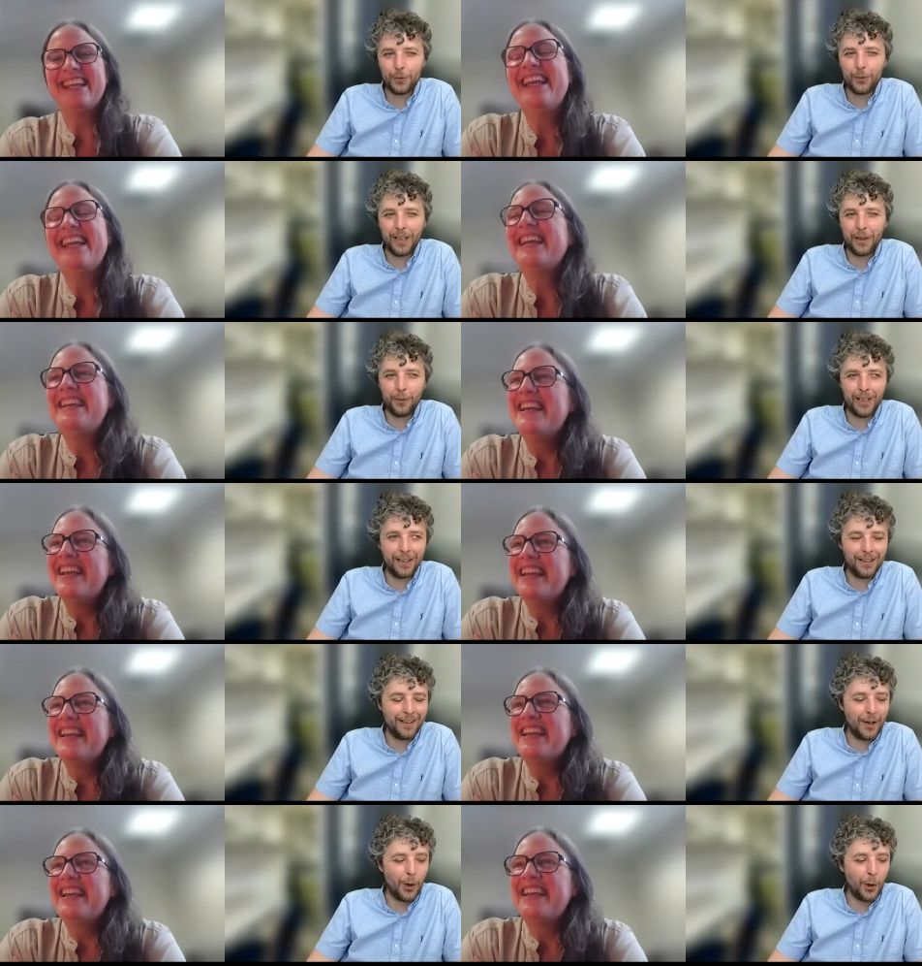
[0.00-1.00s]
Speaker 1: It's very,
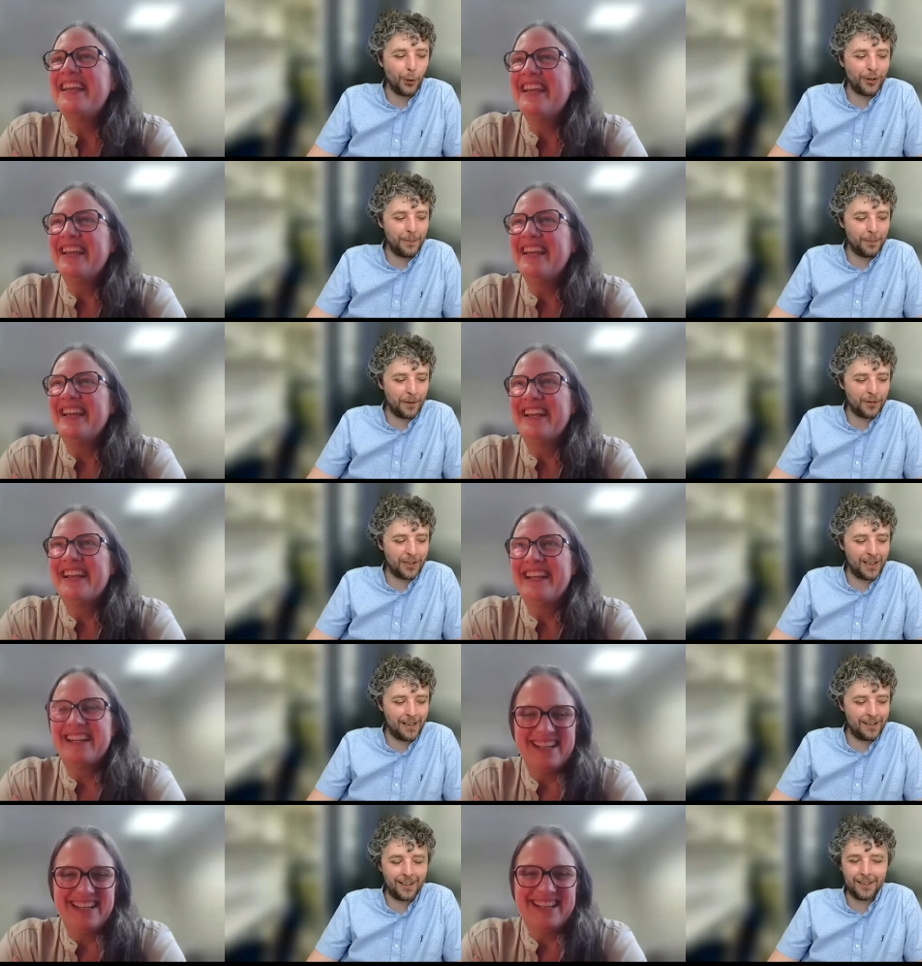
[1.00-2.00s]
very low number of
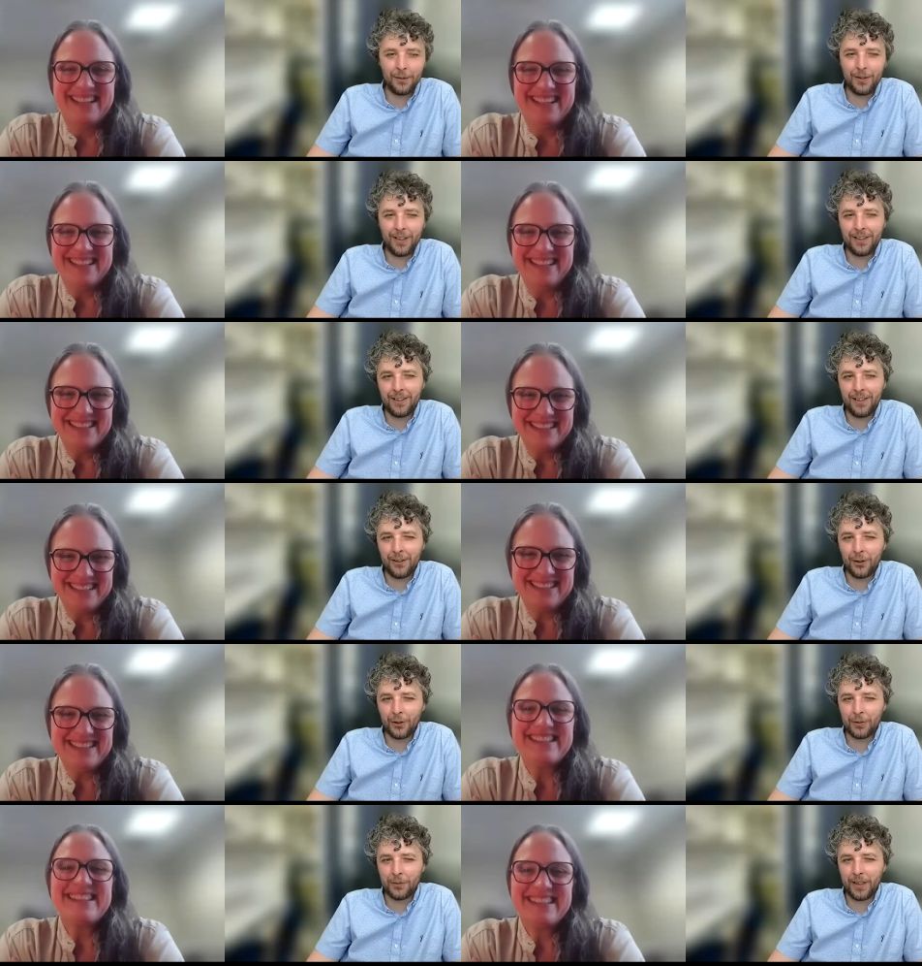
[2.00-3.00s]
cells activated and
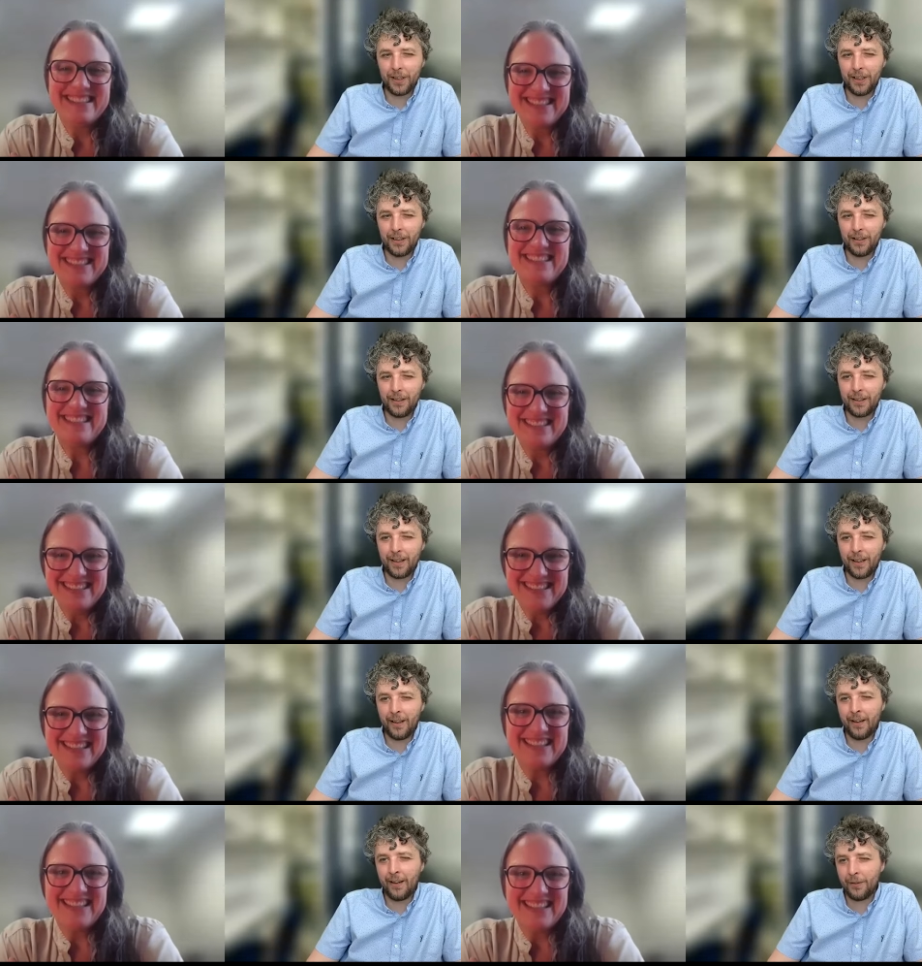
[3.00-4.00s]
not very at
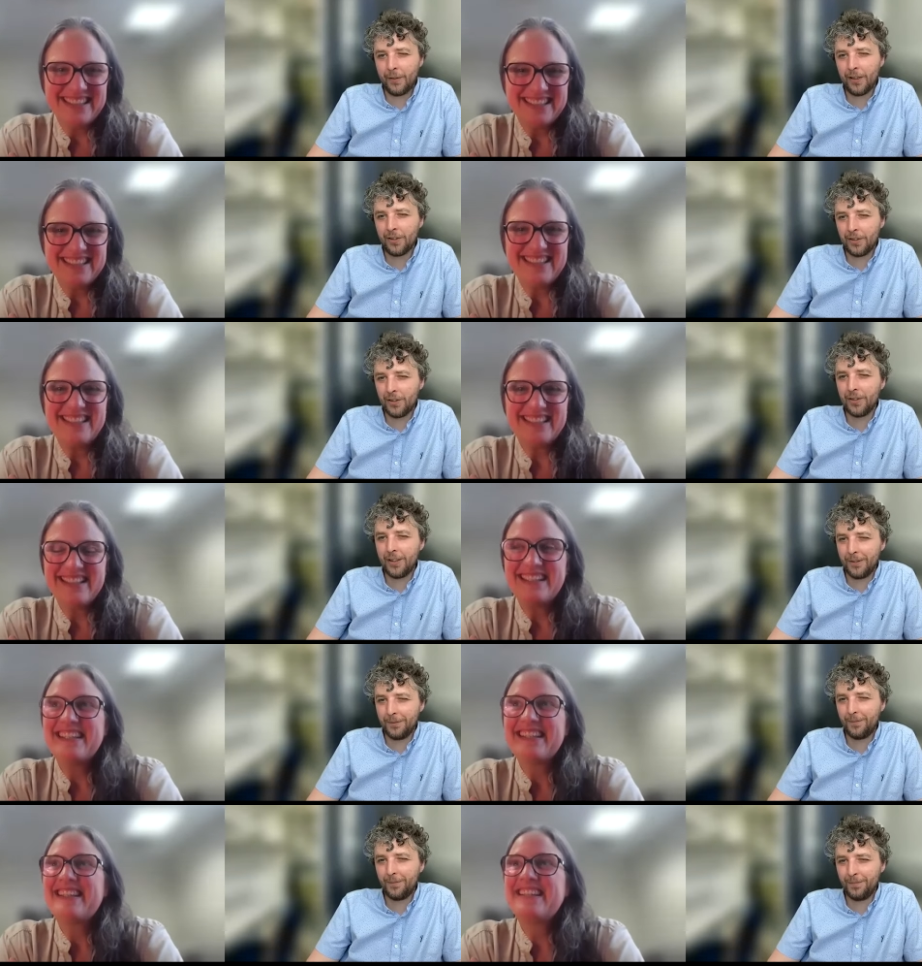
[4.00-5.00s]
high level. So
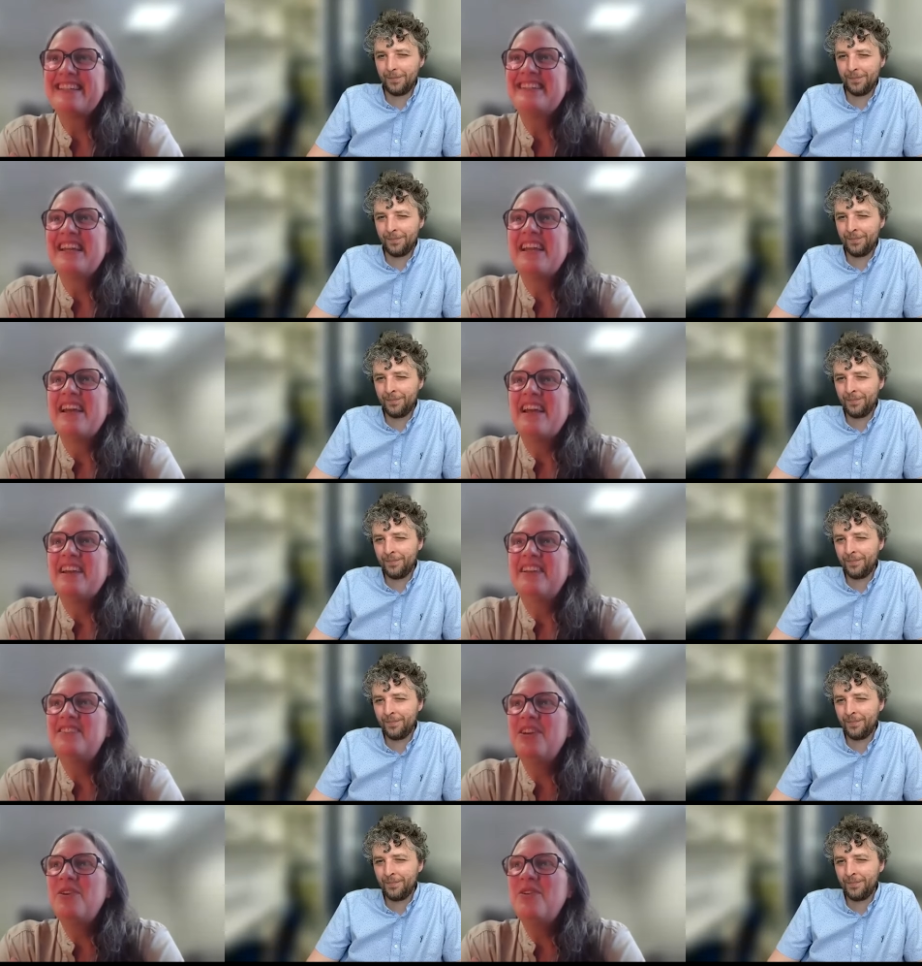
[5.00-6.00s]
yeah.
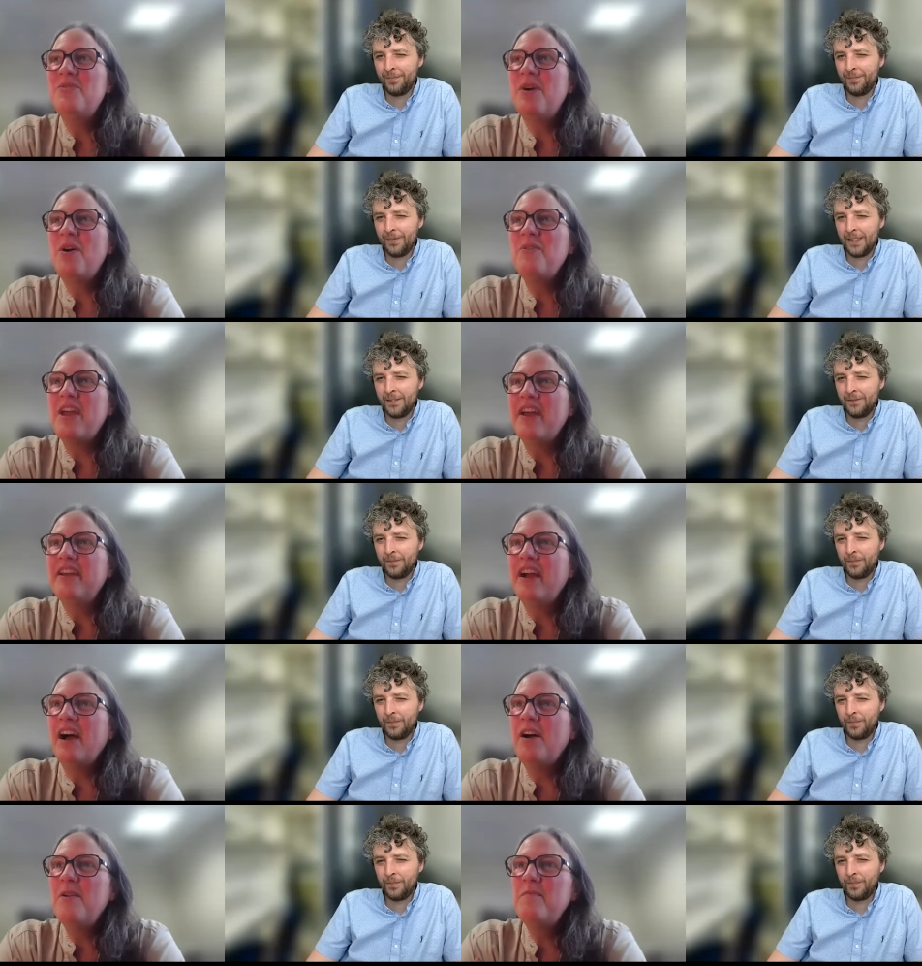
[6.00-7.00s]
Speaker 2: So, okay.
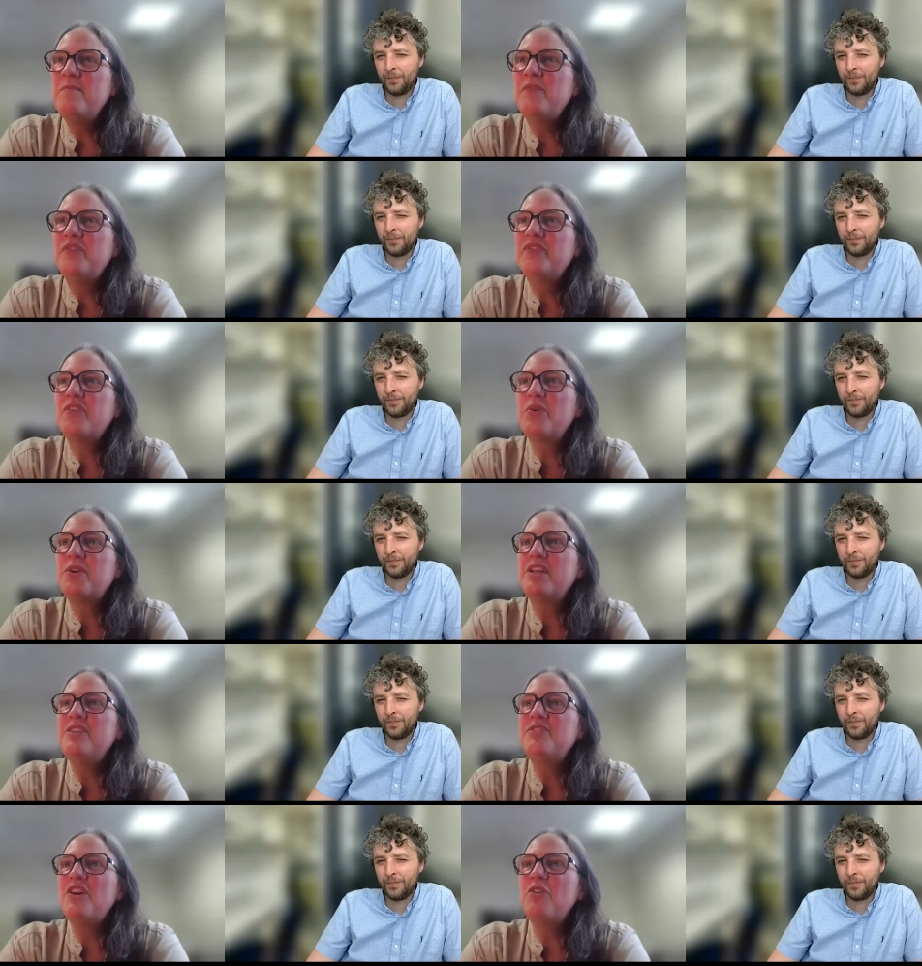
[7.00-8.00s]
Um, so
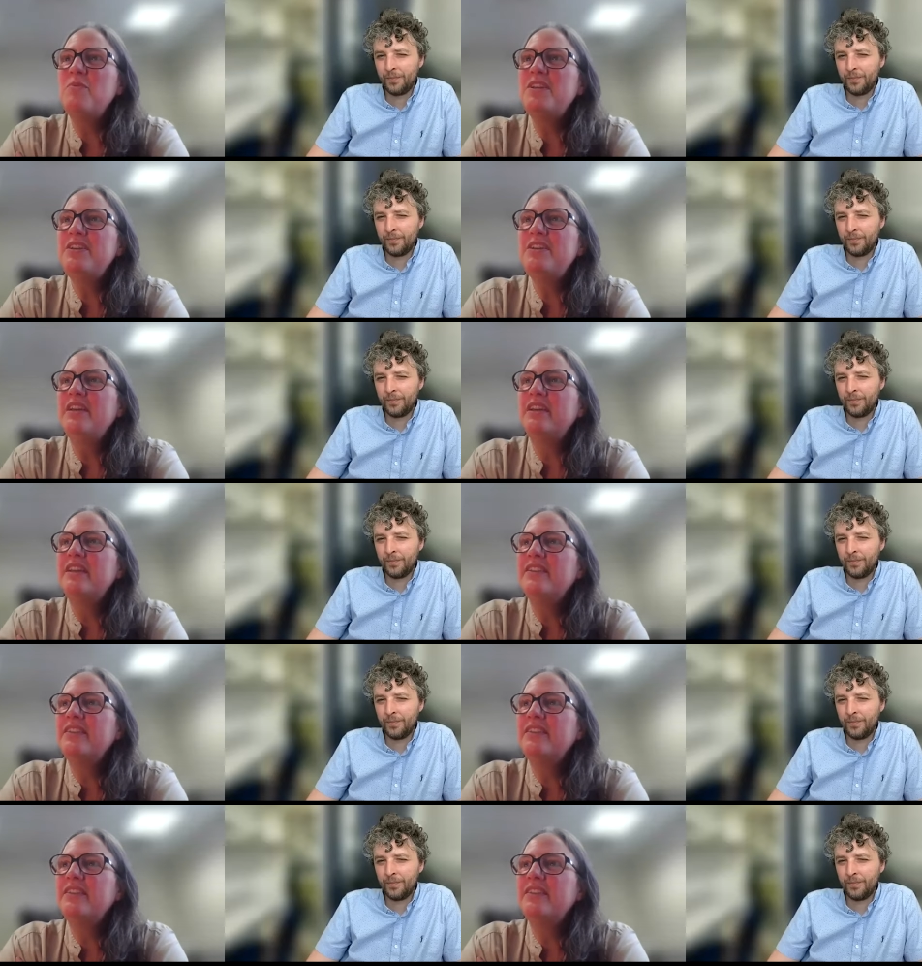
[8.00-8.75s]
can you tell me